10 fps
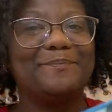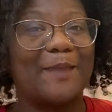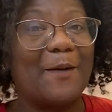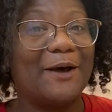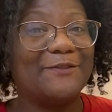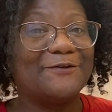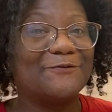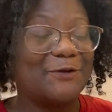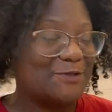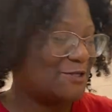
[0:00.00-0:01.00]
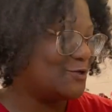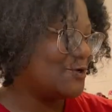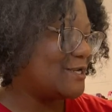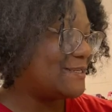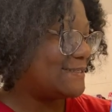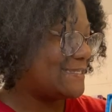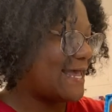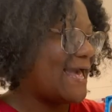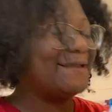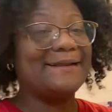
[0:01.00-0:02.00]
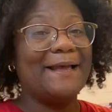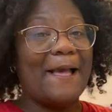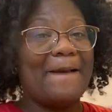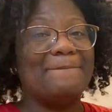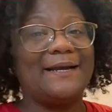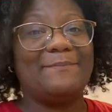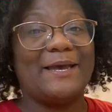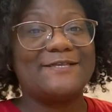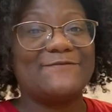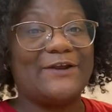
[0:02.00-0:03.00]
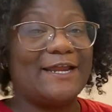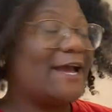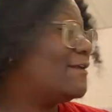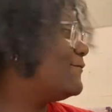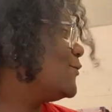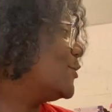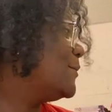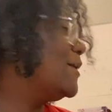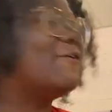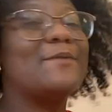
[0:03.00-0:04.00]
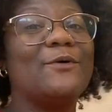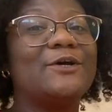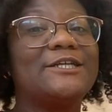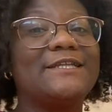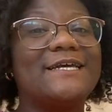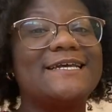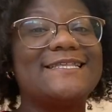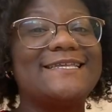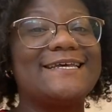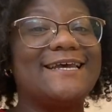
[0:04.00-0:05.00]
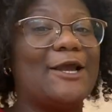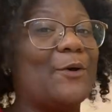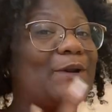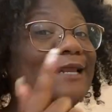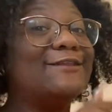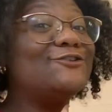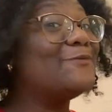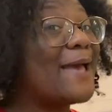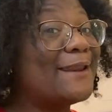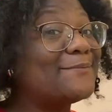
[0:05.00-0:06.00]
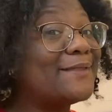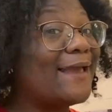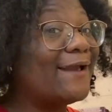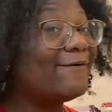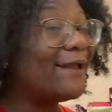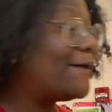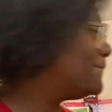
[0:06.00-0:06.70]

about this frozen treat set. My best friend got it for me off my wish list. Going in the dramatic play area.